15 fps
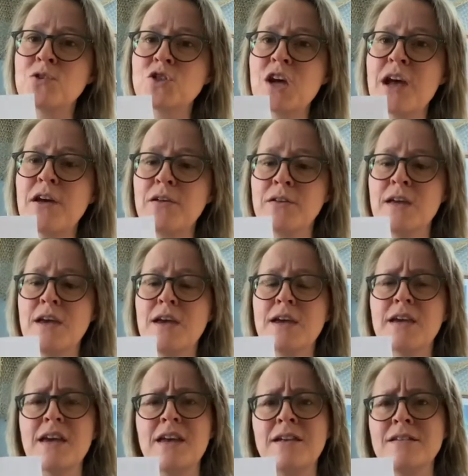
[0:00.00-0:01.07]
child
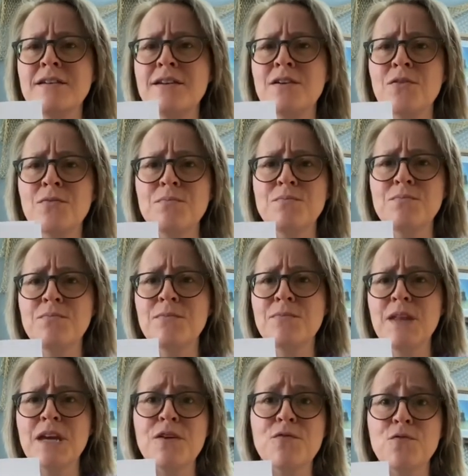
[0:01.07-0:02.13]
can,
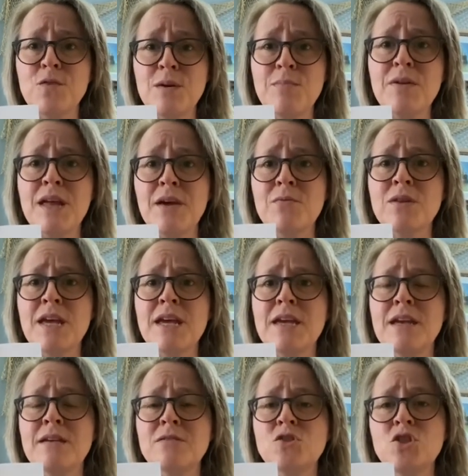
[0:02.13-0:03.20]
like a free play where they
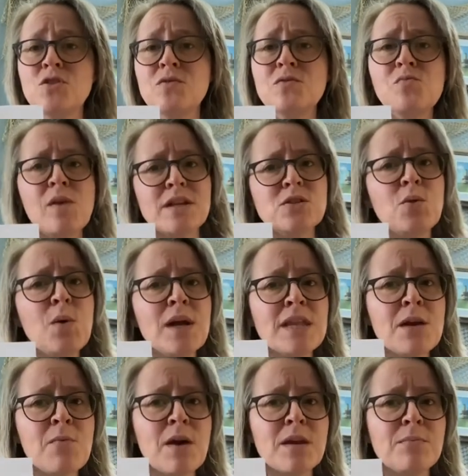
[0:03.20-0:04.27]
can choose what toy they
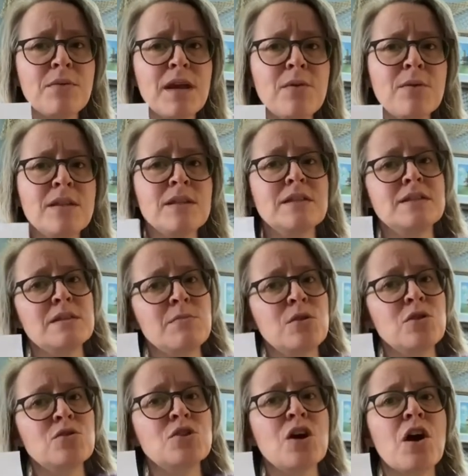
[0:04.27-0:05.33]
want to play with,
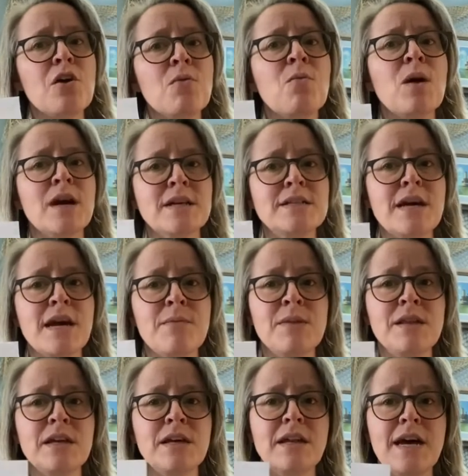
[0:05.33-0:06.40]
similar to our work time in
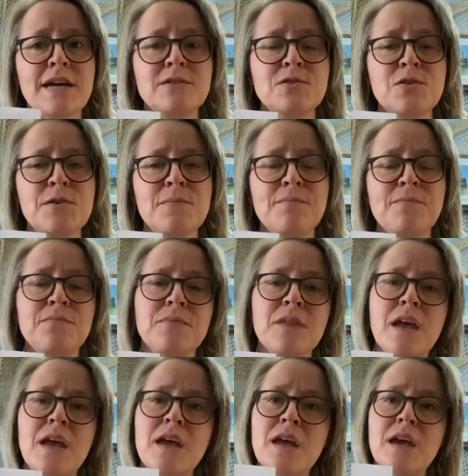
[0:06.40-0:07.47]
the classroom.
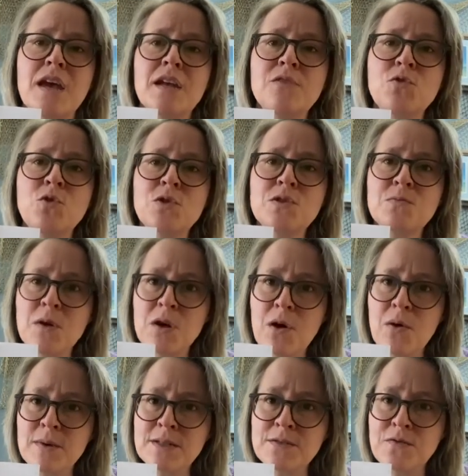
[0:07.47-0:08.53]
And of course, what
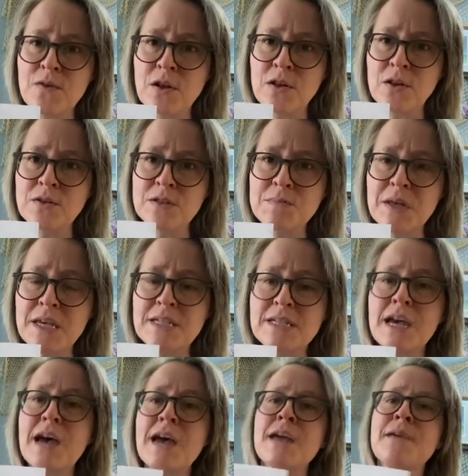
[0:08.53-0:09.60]
always follows
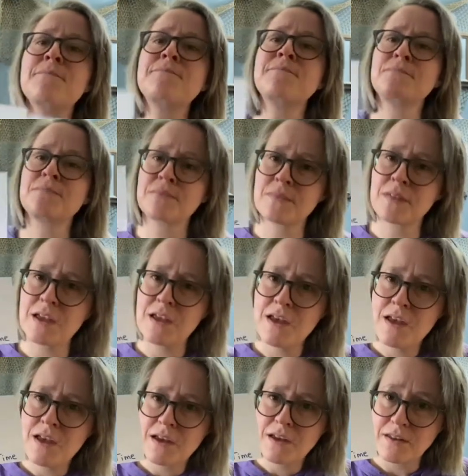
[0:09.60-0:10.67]
playtime,
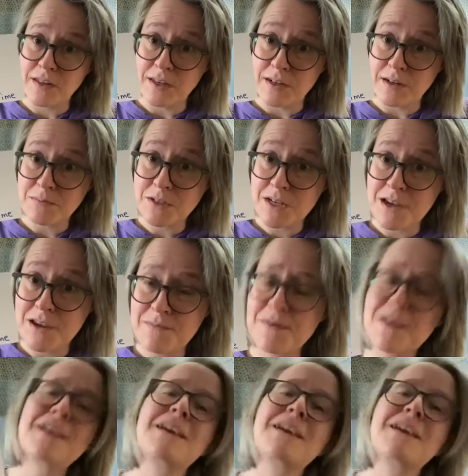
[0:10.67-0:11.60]
cleanup time.